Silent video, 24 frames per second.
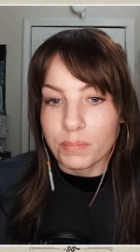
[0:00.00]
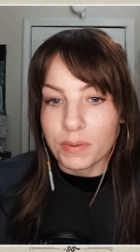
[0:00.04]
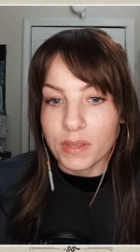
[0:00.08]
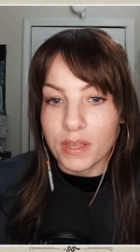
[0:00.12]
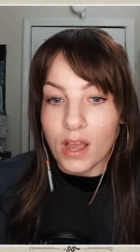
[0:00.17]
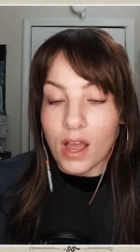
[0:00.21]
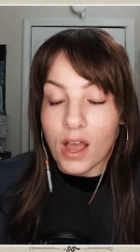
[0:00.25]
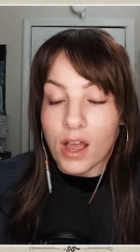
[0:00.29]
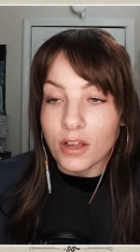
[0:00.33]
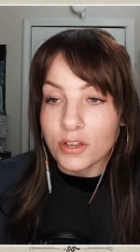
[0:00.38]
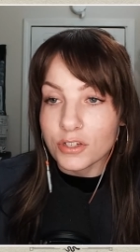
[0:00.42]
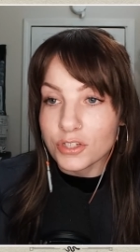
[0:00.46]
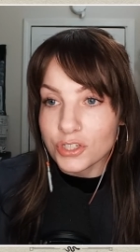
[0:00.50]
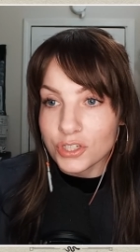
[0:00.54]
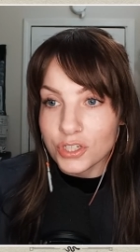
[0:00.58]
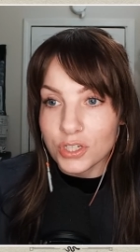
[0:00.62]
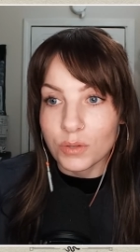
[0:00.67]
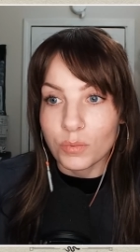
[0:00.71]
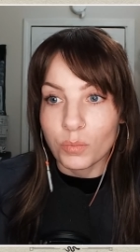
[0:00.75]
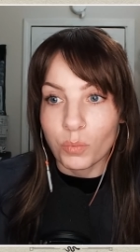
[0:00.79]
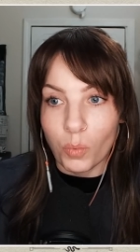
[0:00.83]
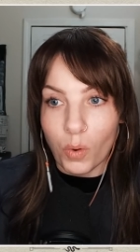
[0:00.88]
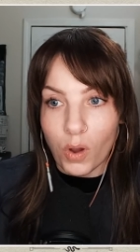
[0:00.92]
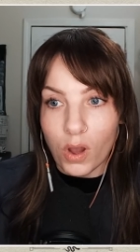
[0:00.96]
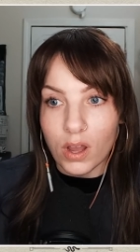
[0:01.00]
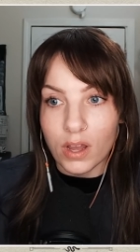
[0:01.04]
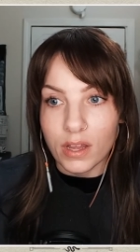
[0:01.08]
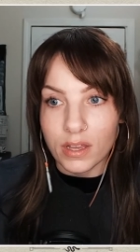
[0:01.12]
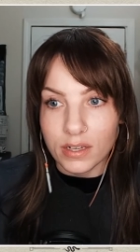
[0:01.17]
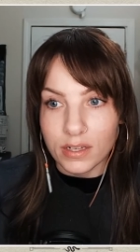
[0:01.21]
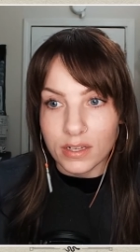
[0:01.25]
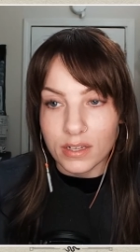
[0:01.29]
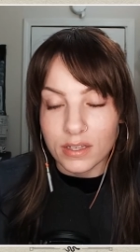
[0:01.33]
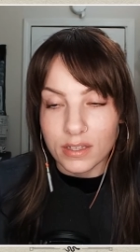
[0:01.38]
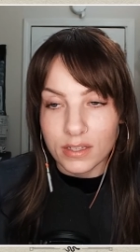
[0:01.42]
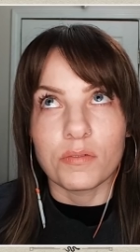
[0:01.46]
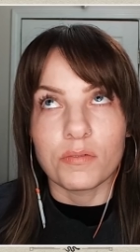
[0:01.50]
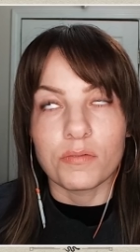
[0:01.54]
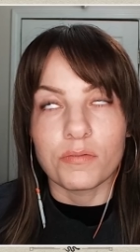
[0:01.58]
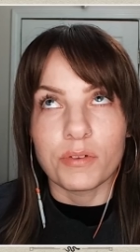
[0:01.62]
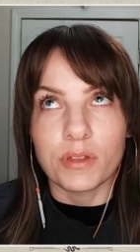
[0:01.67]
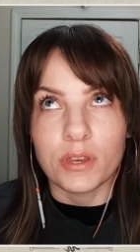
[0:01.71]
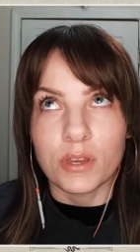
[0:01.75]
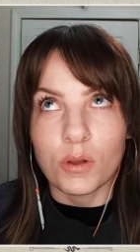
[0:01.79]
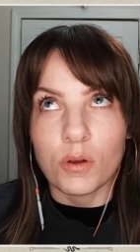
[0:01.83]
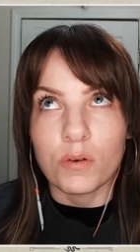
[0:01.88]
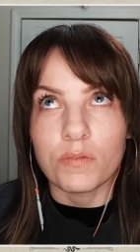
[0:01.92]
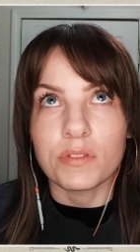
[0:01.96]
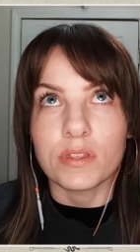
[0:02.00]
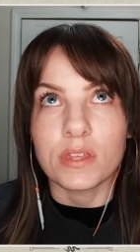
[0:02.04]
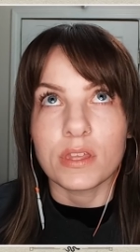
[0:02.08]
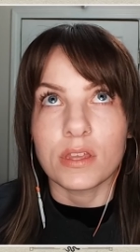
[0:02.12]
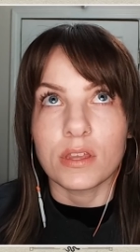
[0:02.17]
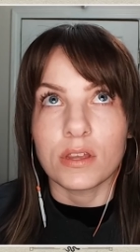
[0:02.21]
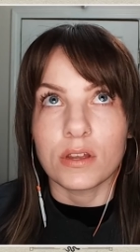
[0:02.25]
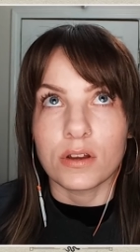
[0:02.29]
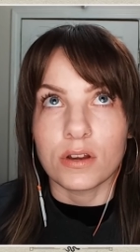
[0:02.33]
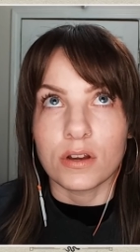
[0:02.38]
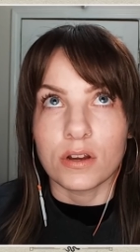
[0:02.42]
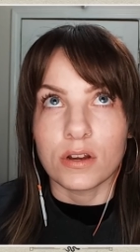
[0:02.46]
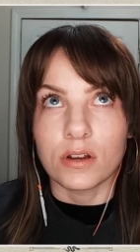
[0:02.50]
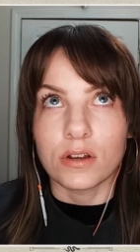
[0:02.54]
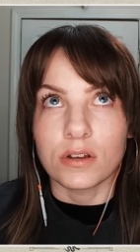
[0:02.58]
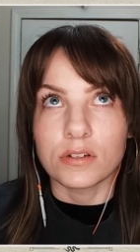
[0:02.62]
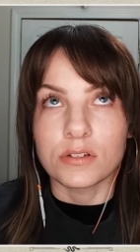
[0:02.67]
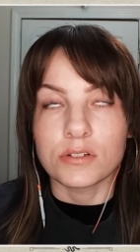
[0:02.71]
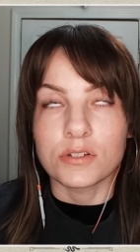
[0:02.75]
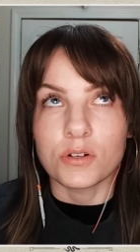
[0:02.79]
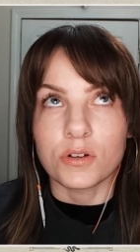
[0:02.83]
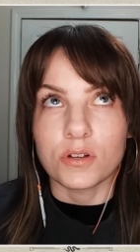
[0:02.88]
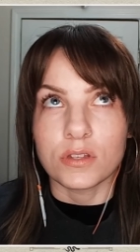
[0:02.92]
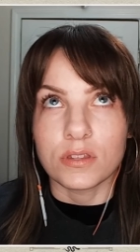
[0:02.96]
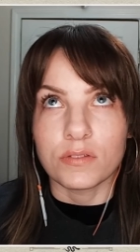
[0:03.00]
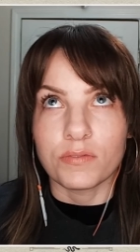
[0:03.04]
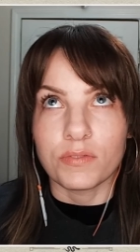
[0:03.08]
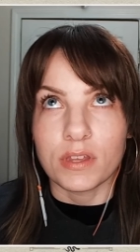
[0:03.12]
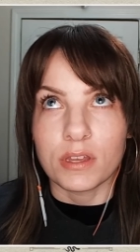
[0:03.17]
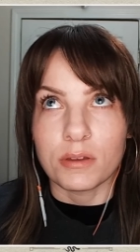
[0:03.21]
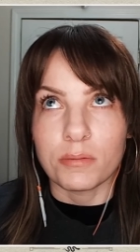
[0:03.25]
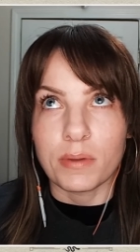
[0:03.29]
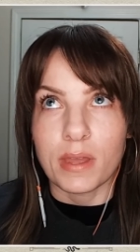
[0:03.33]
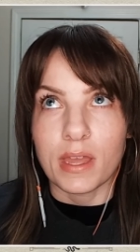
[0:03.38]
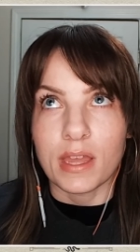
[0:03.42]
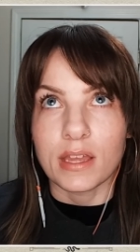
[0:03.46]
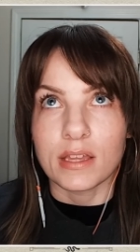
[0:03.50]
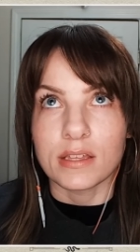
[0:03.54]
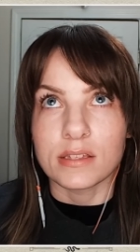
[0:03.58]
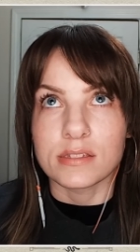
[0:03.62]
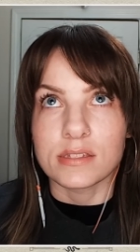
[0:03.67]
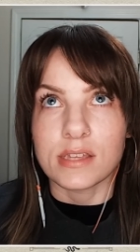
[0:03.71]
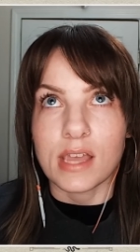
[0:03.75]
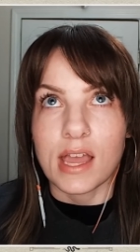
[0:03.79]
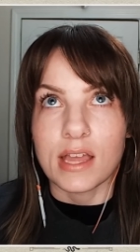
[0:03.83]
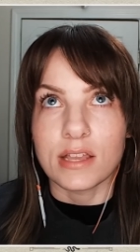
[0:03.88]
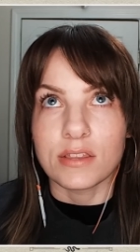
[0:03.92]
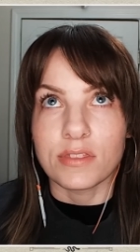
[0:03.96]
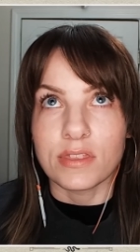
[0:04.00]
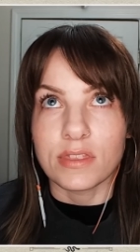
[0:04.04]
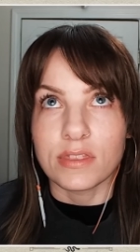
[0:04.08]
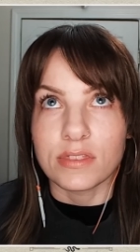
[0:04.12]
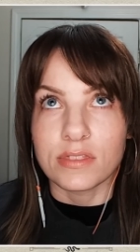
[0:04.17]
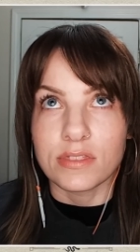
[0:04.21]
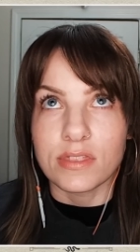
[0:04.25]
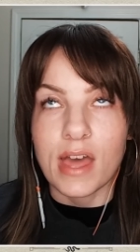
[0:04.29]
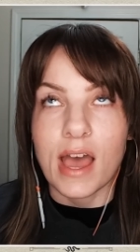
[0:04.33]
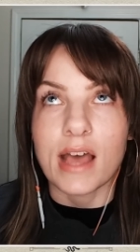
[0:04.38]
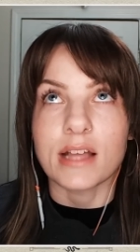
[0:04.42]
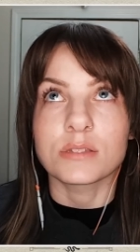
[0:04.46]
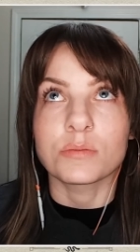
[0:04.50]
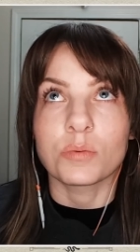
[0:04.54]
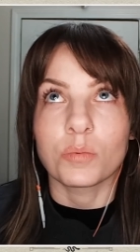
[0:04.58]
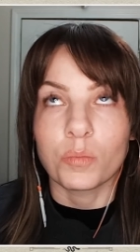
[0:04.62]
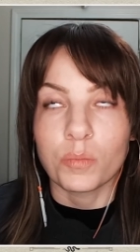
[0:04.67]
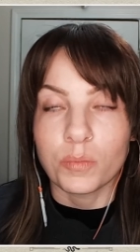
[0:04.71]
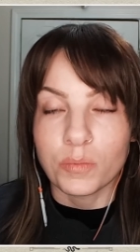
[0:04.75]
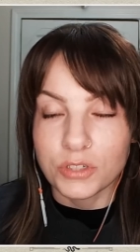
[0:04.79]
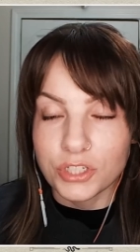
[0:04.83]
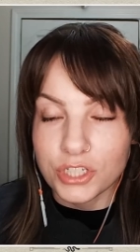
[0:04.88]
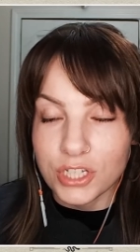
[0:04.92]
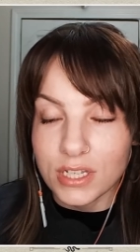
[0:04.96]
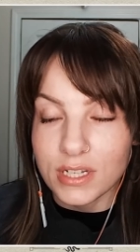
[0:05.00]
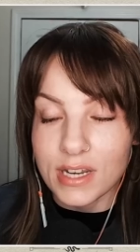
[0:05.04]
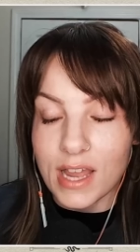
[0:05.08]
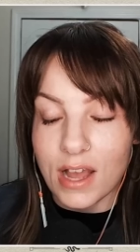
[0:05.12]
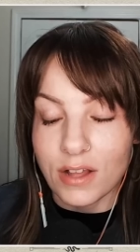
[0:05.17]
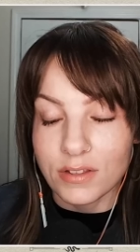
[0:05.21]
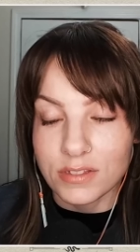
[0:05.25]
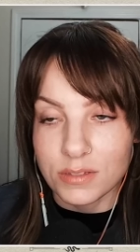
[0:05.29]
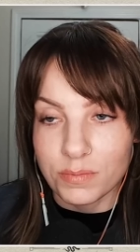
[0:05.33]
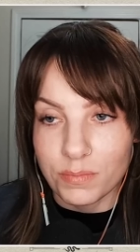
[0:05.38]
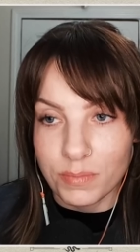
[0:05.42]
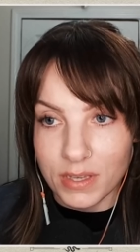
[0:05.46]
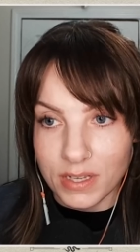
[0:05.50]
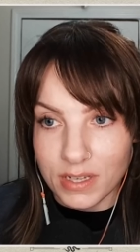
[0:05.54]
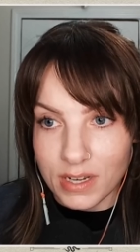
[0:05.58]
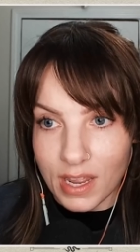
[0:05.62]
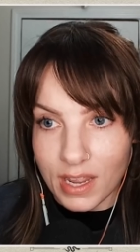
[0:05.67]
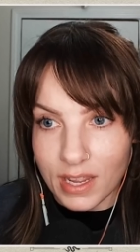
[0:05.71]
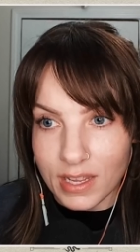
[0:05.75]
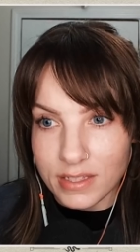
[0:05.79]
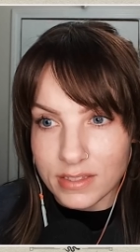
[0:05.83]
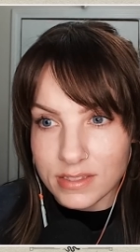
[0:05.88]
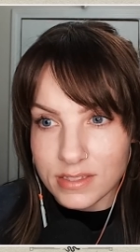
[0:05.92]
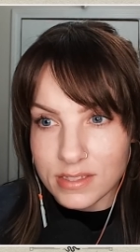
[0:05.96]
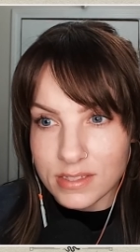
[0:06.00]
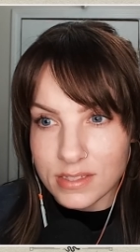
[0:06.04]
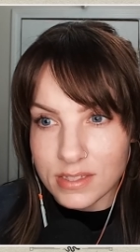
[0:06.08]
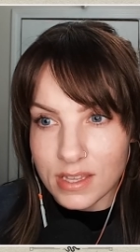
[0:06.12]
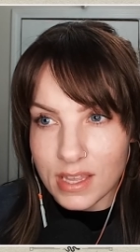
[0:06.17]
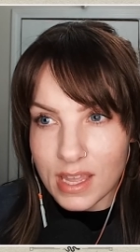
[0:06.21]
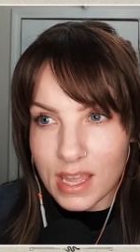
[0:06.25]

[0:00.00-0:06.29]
because she won Video of the Year during the VMAs, and that's when she announced Midnights.